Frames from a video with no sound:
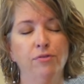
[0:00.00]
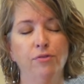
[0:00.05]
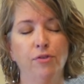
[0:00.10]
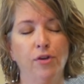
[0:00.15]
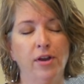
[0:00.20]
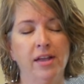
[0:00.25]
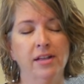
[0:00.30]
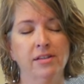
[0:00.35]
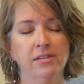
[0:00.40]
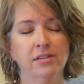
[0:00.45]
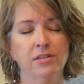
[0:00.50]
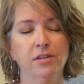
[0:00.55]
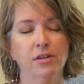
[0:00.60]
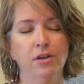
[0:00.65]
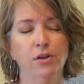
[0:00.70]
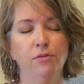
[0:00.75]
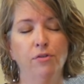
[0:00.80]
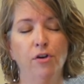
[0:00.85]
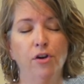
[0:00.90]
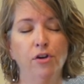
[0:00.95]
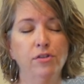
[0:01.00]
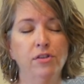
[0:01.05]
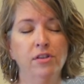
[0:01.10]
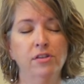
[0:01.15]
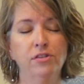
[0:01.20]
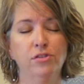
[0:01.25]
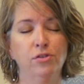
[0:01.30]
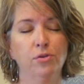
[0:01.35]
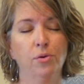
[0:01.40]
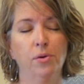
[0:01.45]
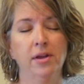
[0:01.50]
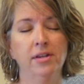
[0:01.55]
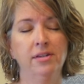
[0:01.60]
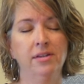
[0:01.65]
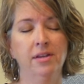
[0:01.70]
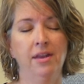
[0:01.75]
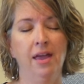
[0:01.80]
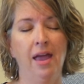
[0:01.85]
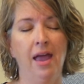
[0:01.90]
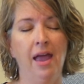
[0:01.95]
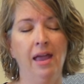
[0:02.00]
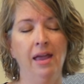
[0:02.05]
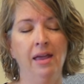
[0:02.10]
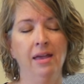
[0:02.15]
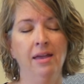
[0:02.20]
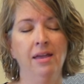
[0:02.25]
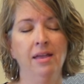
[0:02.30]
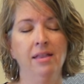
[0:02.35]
friends who've heard this story today,